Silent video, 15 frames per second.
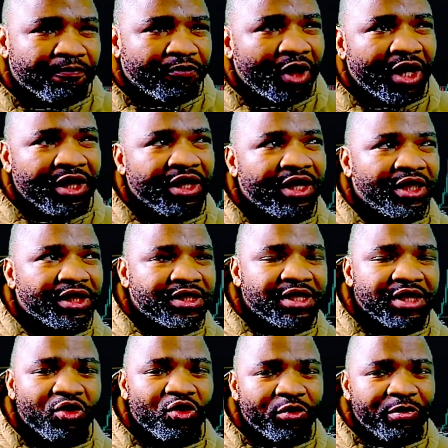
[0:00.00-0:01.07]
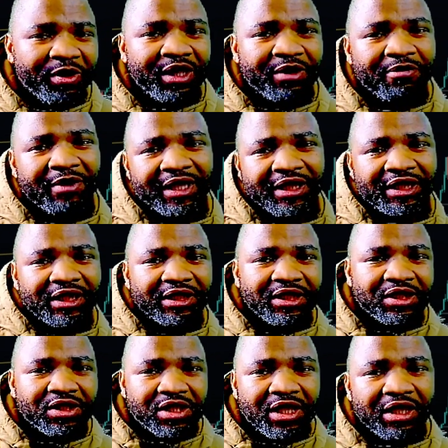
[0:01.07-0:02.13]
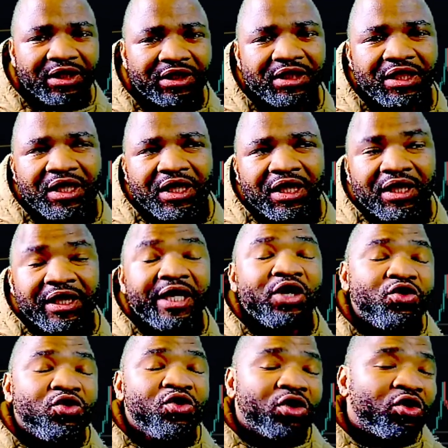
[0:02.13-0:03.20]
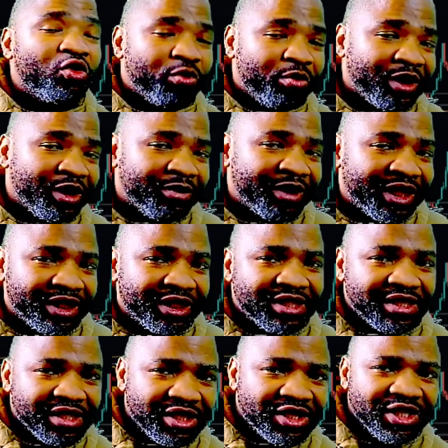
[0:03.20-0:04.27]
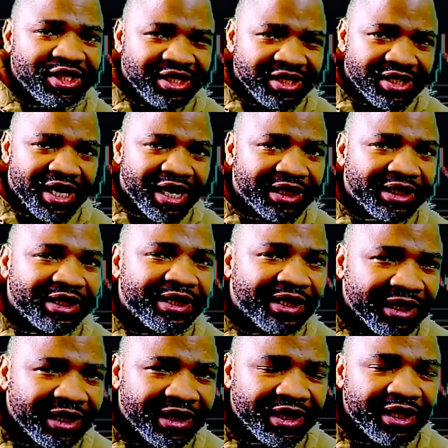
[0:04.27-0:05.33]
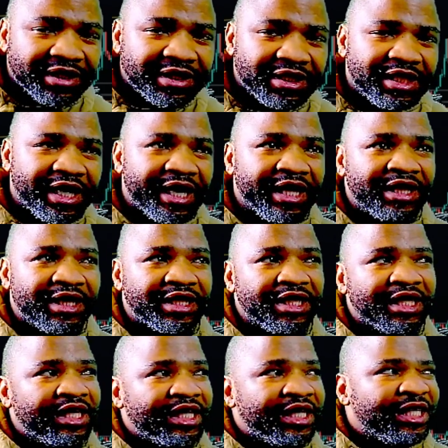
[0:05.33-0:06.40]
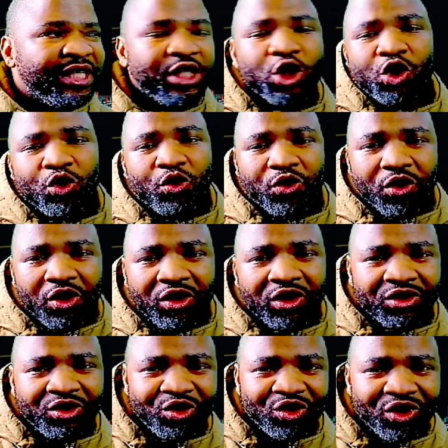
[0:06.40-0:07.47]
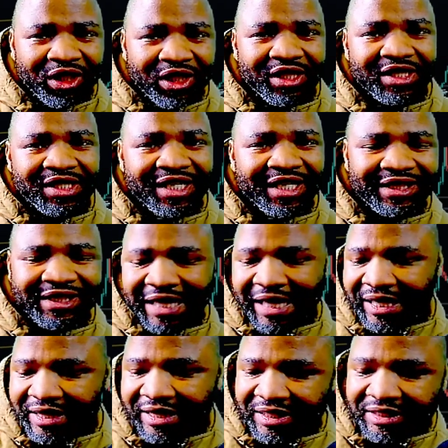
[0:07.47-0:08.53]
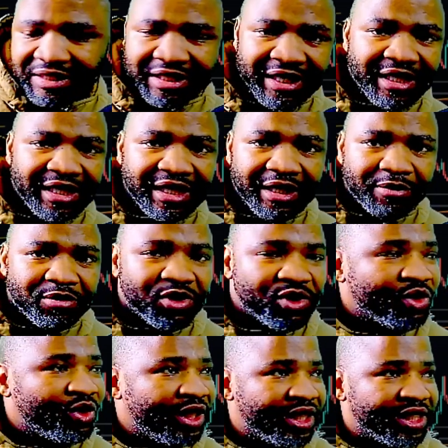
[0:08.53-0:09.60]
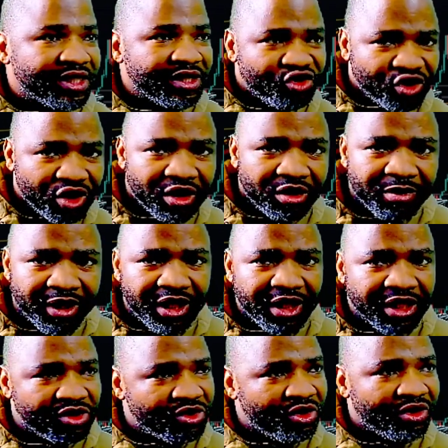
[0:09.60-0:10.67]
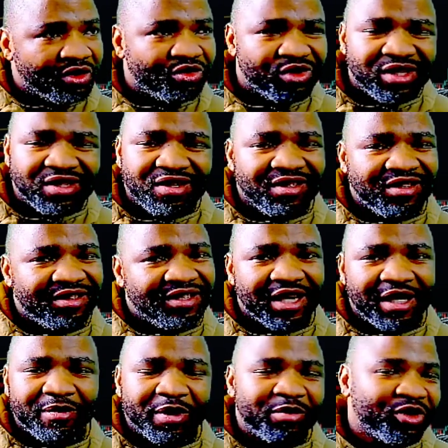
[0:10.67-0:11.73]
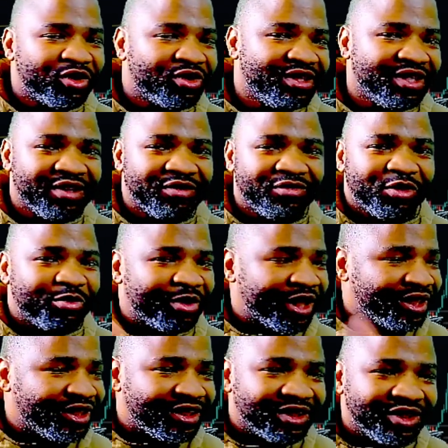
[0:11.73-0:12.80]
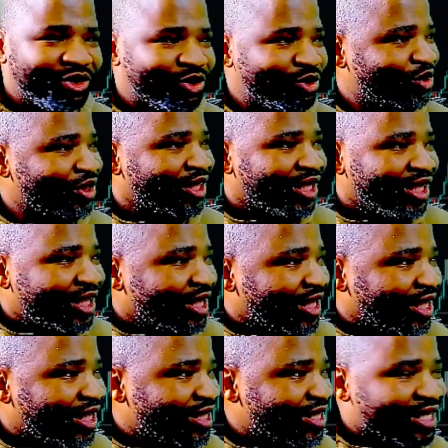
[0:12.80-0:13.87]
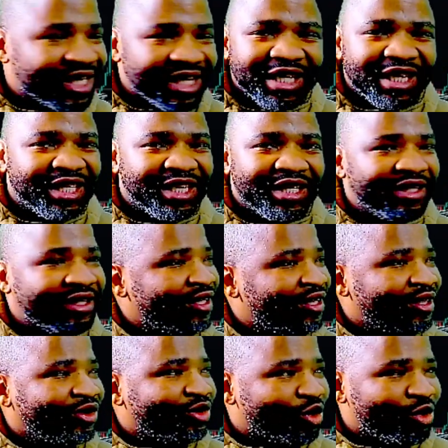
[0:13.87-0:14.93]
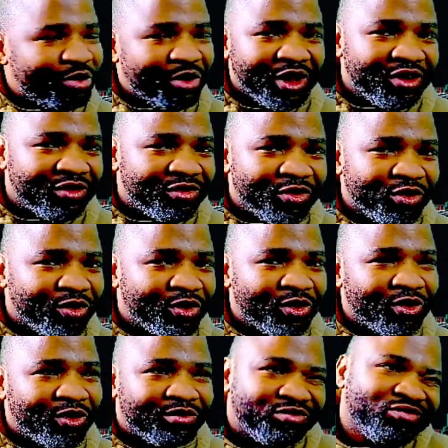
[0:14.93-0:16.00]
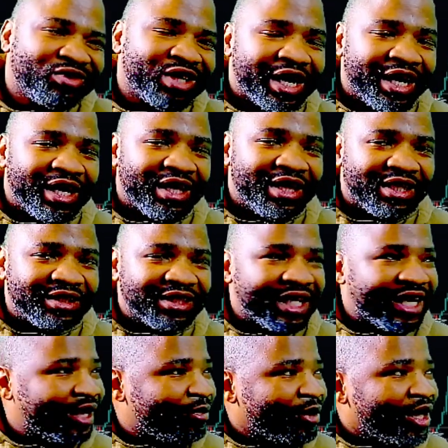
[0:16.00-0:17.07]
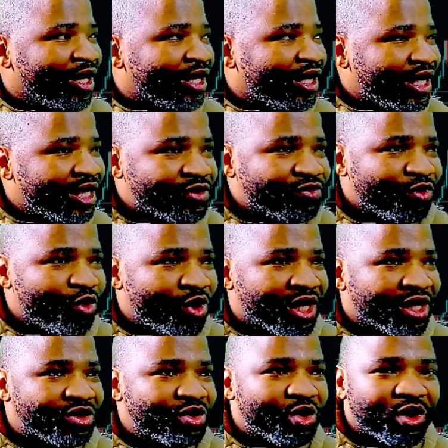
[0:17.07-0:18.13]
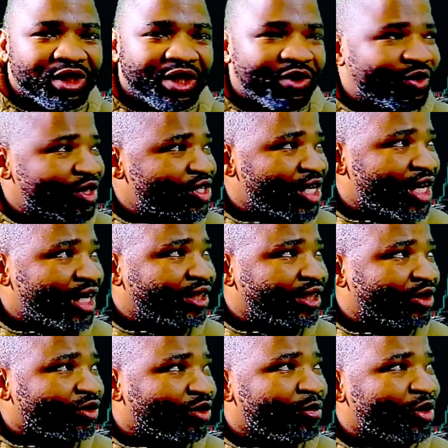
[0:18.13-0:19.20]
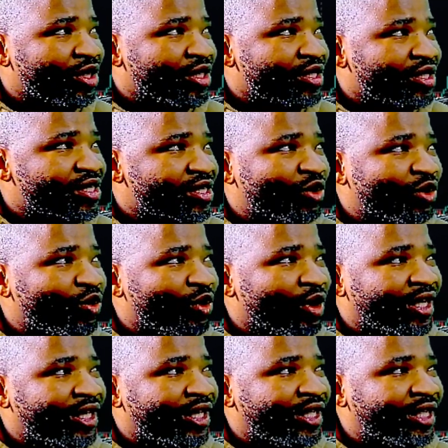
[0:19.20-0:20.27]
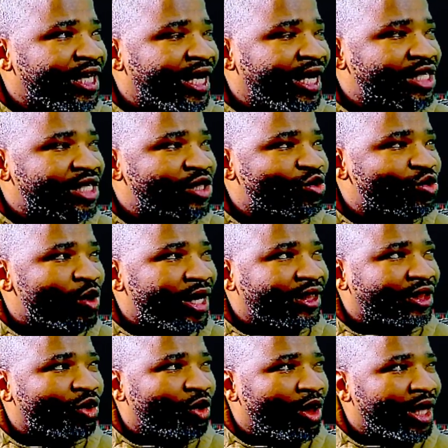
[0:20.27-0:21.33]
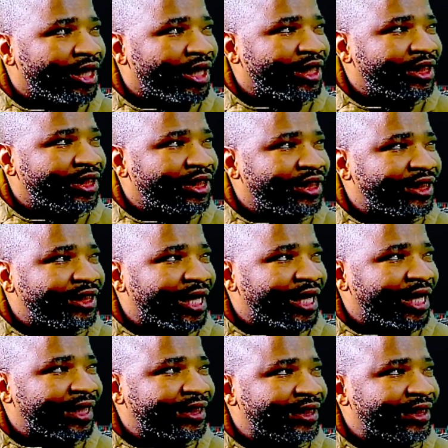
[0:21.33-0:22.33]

Yes, the opening market is at the New York open market session is at three thirty and in New York usually is at nine thirty a m So ladies and gentlemen, let's not waste any time. I'm not here for breaking news. That's another topic for another time. Let's focus on our chart. I'm gonna start with the D X Y, the dollar index.